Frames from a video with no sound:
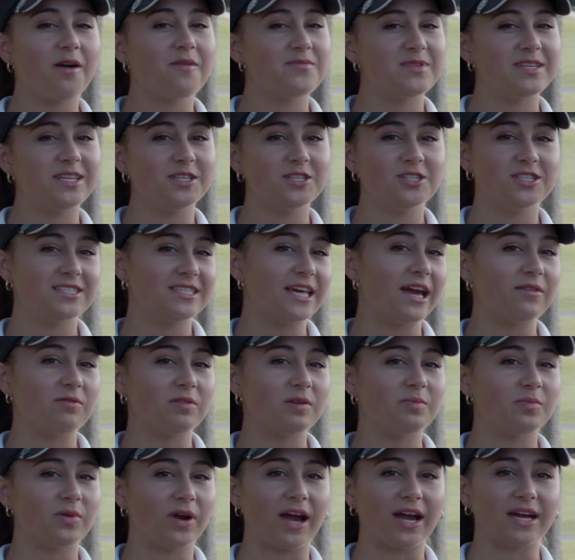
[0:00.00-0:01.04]
competitions
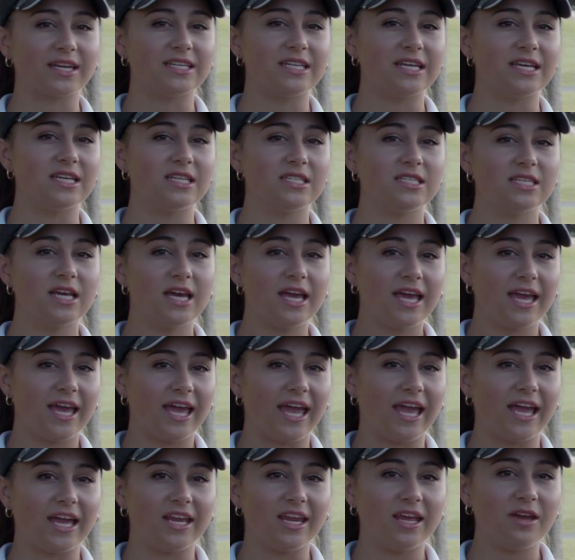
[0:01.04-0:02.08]
every practice
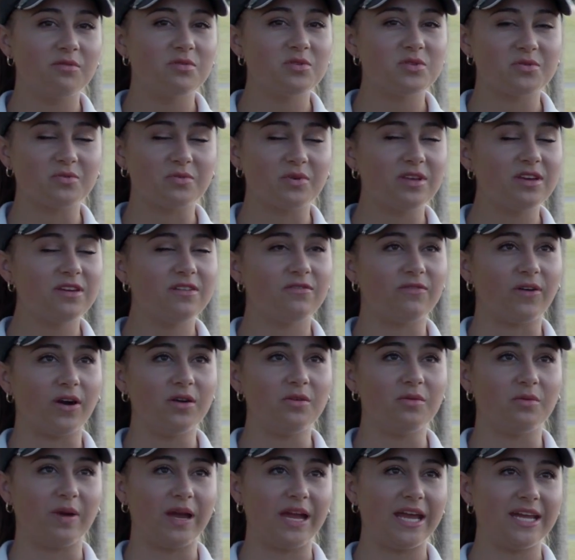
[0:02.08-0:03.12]
and it was a really
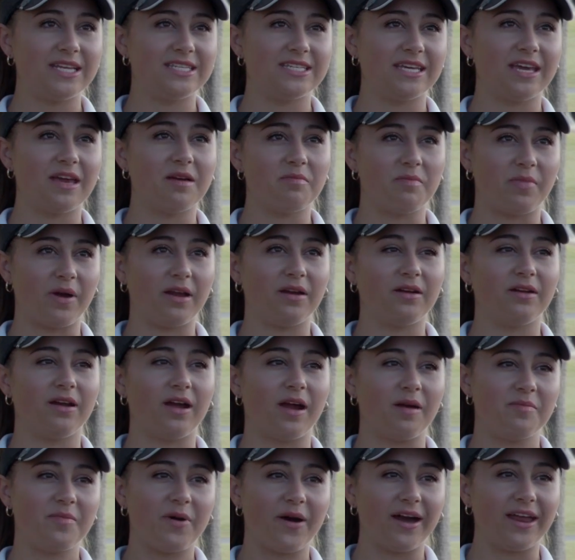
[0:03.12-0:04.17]
fun way to get better
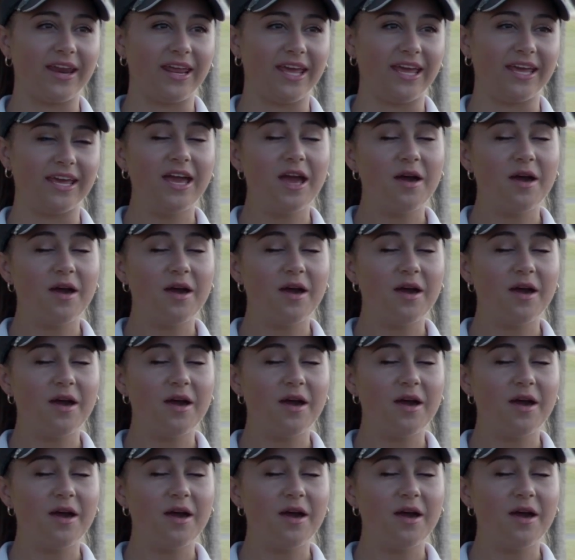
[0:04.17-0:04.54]
at putting.